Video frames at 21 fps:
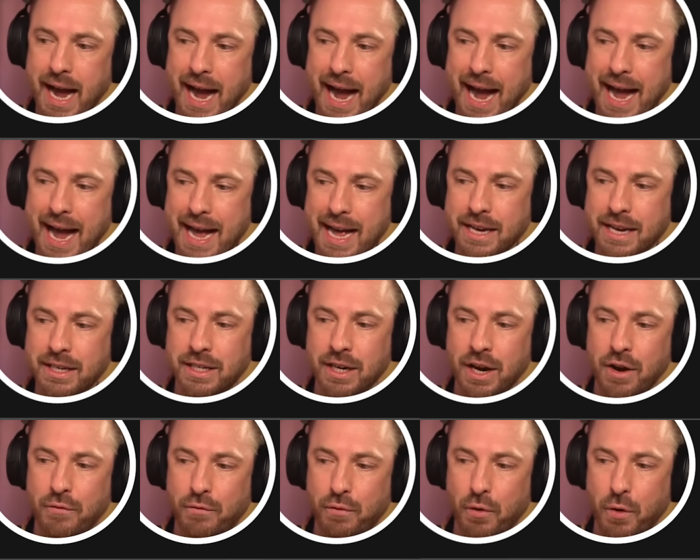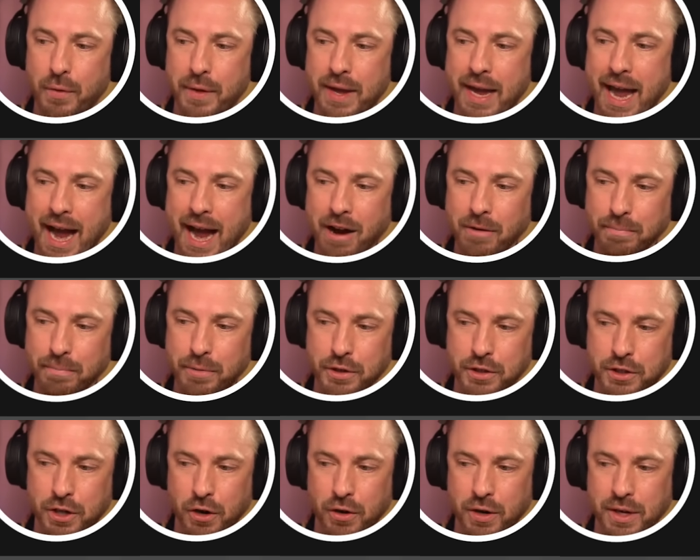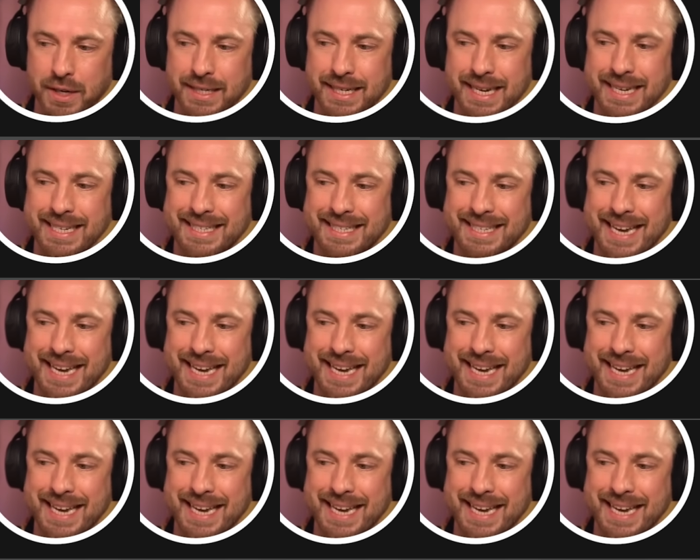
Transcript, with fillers: and for the output tokens, it's